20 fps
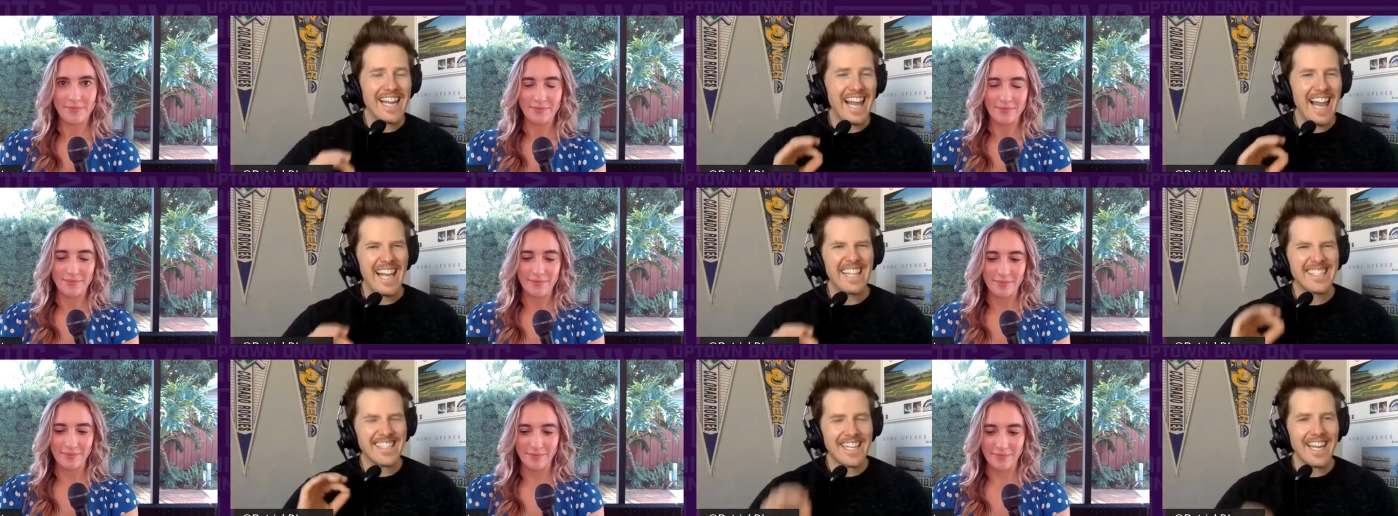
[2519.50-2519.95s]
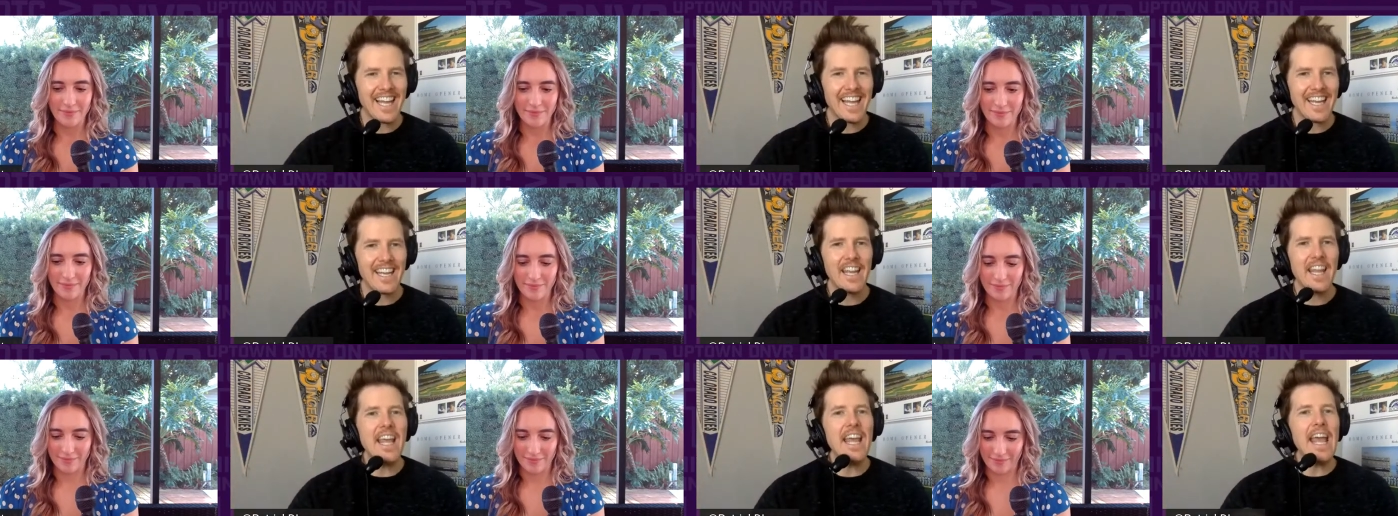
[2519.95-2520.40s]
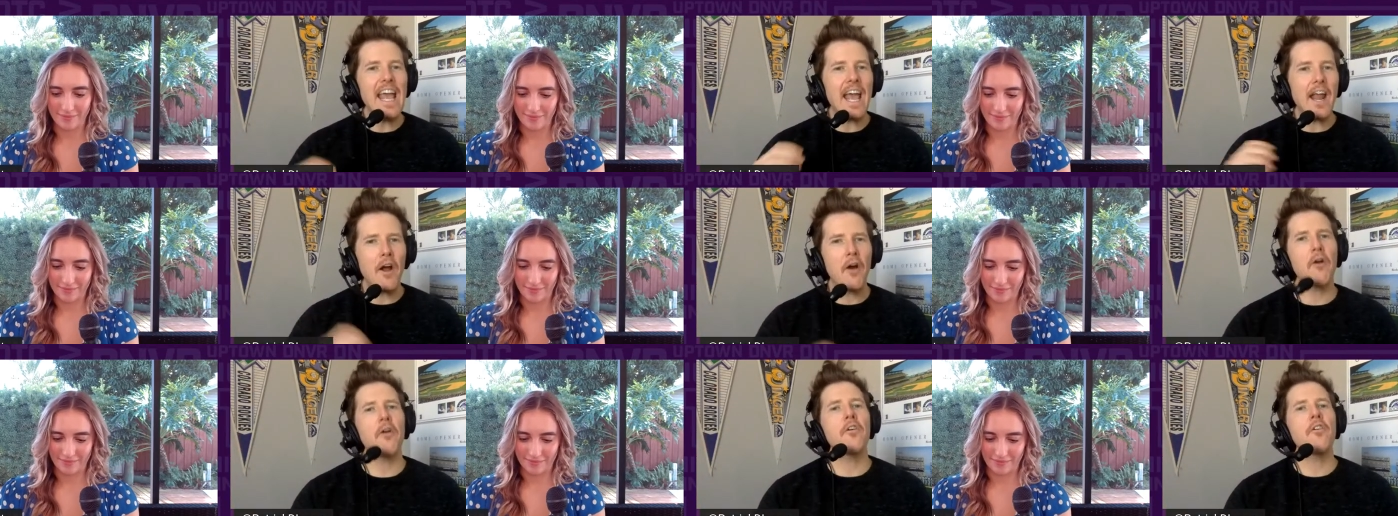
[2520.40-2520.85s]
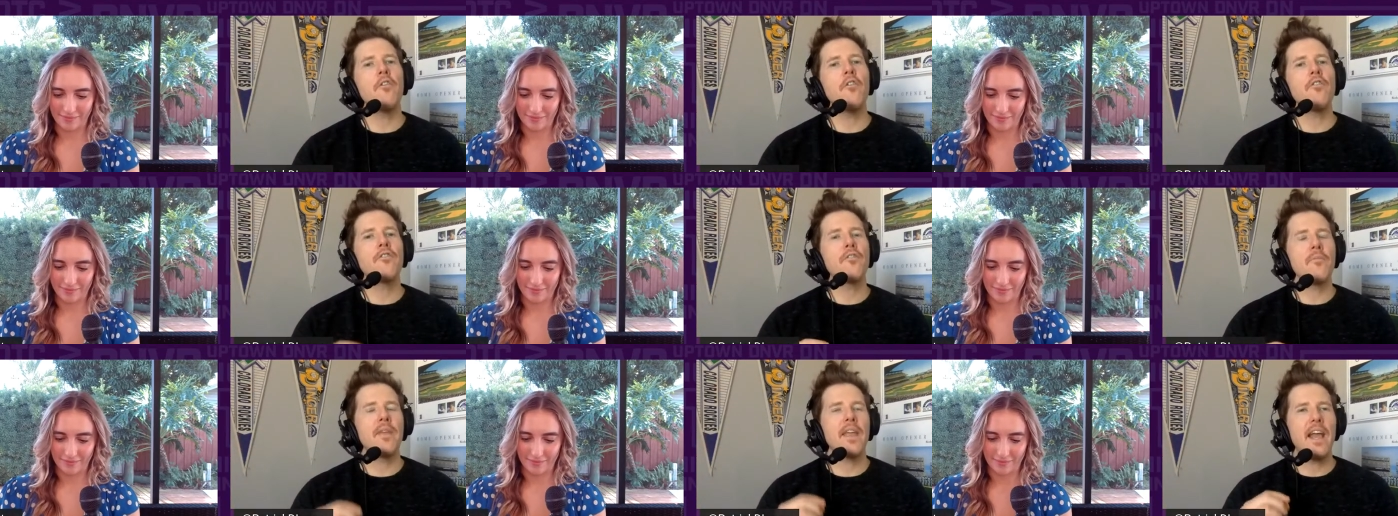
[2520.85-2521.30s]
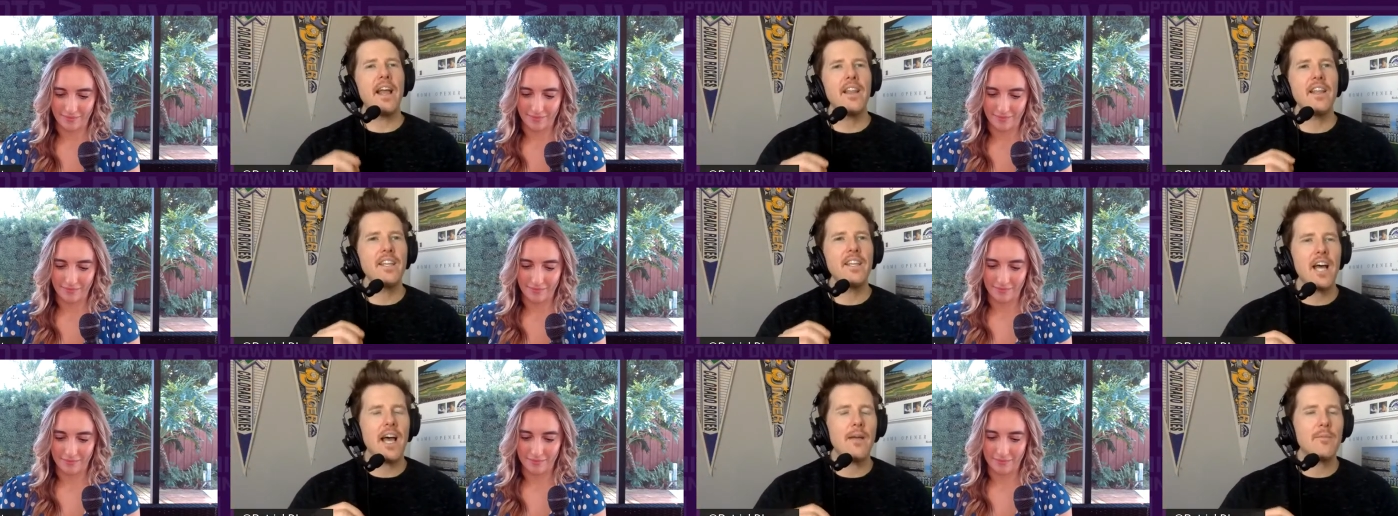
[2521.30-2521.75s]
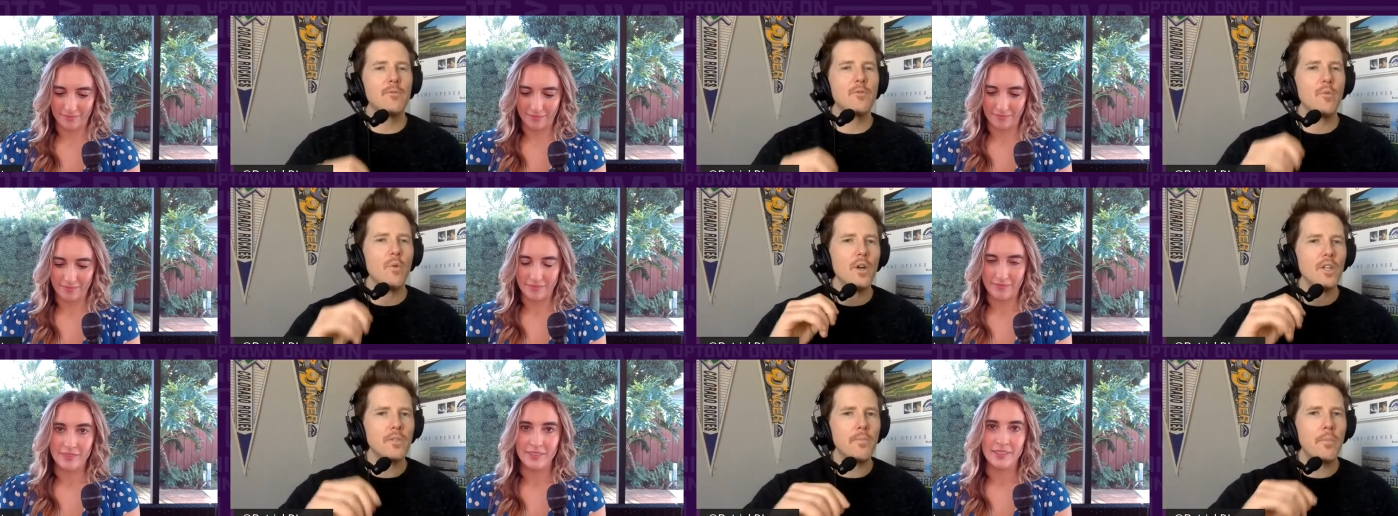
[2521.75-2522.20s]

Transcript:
Speaker 1: last night, an article from the L A Times was